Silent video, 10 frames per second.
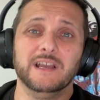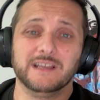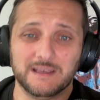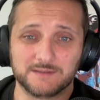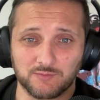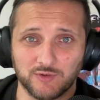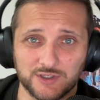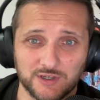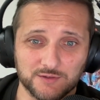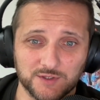keeps them
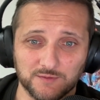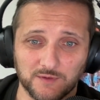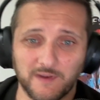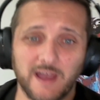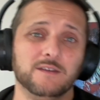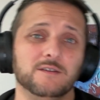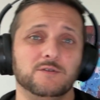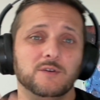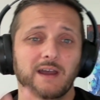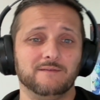reaching out to you for value,
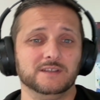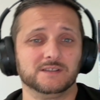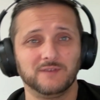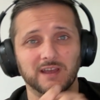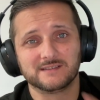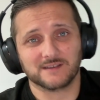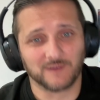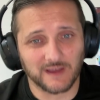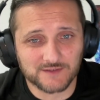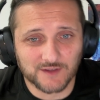you have these events and
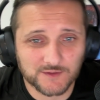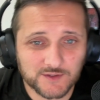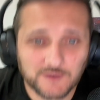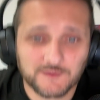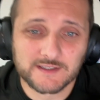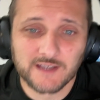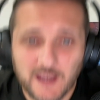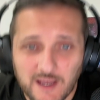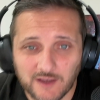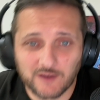5-star service,
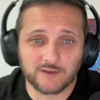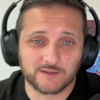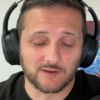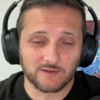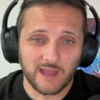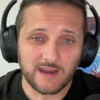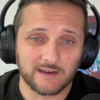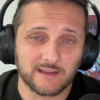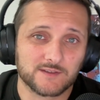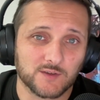you're going to start getting it.